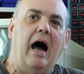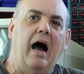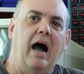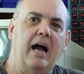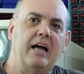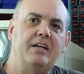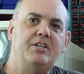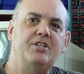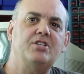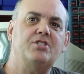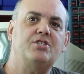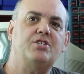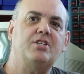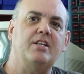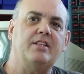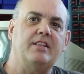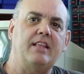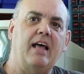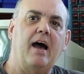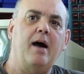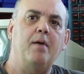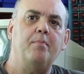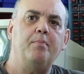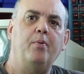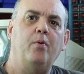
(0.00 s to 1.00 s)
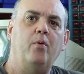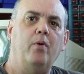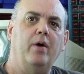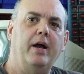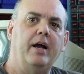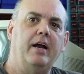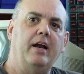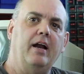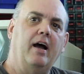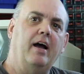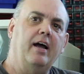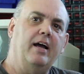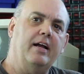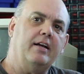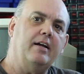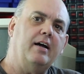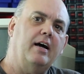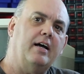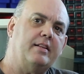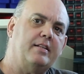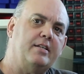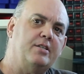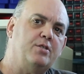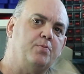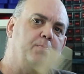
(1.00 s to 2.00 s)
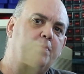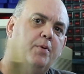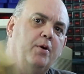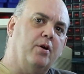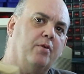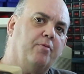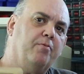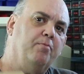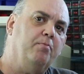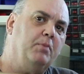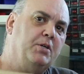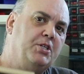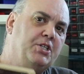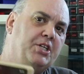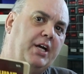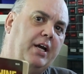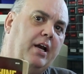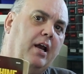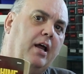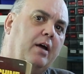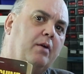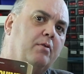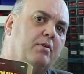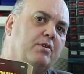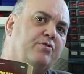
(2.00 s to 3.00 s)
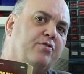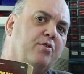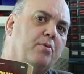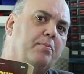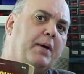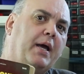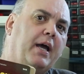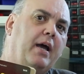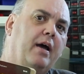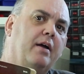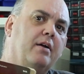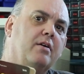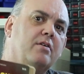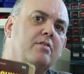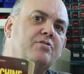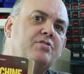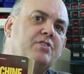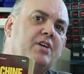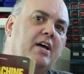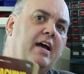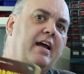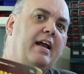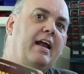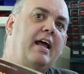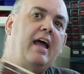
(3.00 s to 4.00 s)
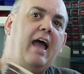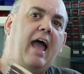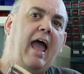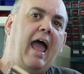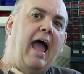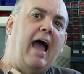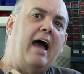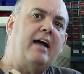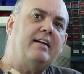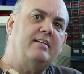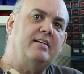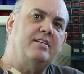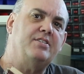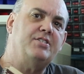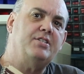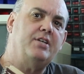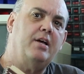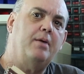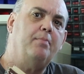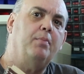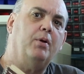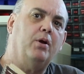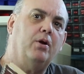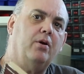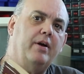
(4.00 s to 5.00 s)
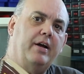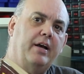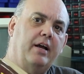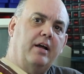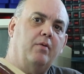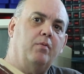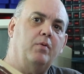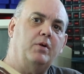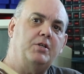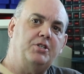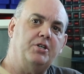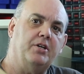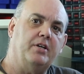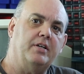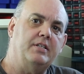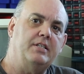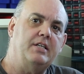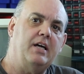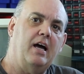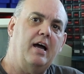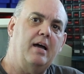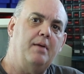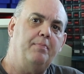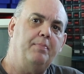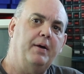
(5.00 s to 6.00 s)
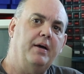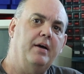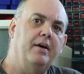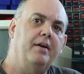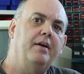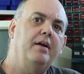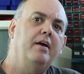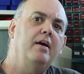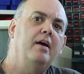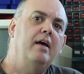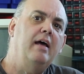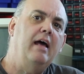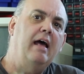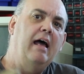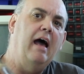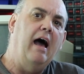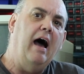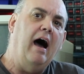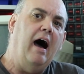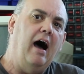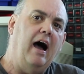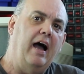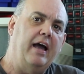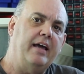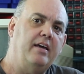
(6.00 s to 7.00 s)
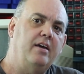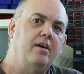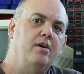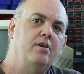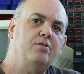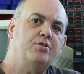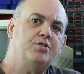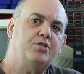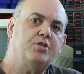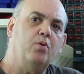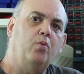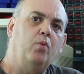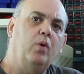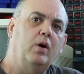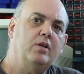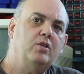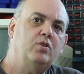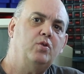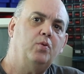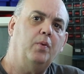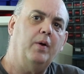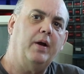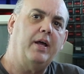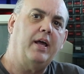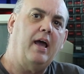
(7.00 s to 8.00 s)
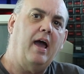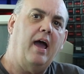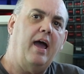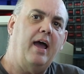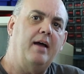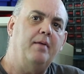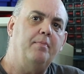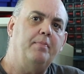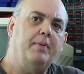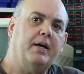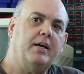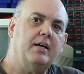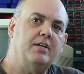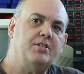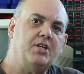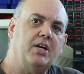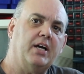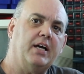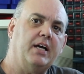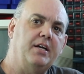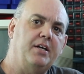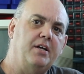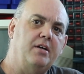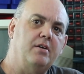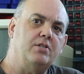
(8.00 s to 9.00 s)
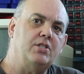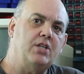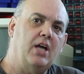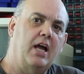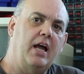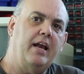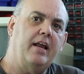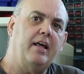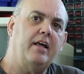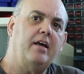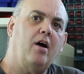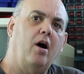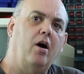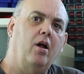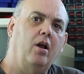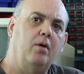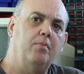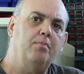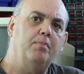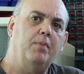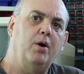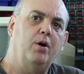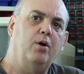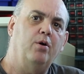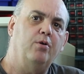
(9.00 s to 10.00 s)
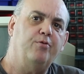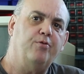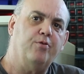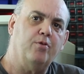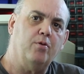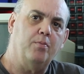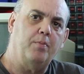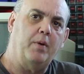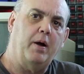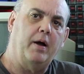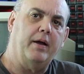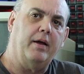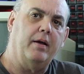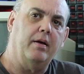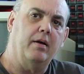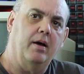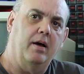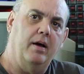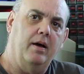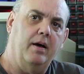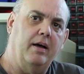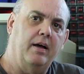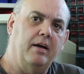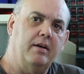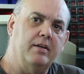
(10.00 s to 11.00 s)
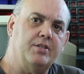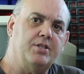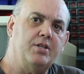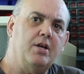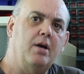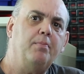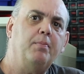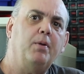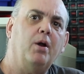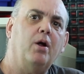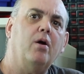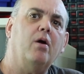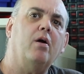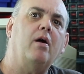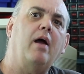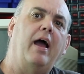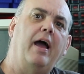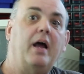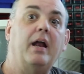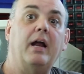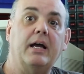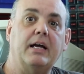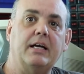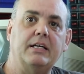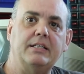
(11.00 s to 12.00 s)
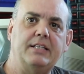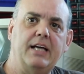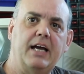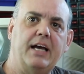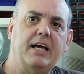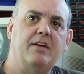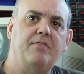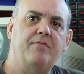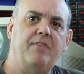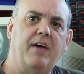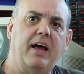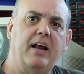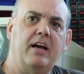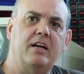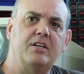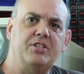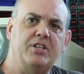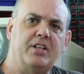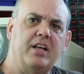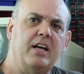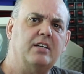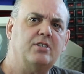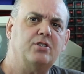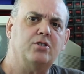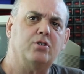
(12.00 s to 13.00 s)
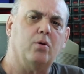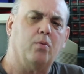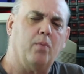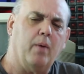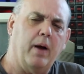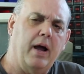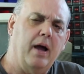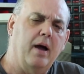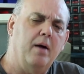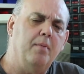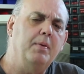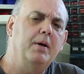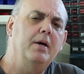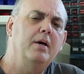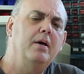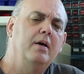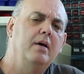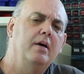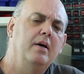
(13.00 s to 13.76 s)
At that point, I had got this book, Machine Language for Beginners, and it had an assembler in it which you could type in. I used the 128 because I could use 80 column mode for my assembler, and I could take advantage of the extra RAM.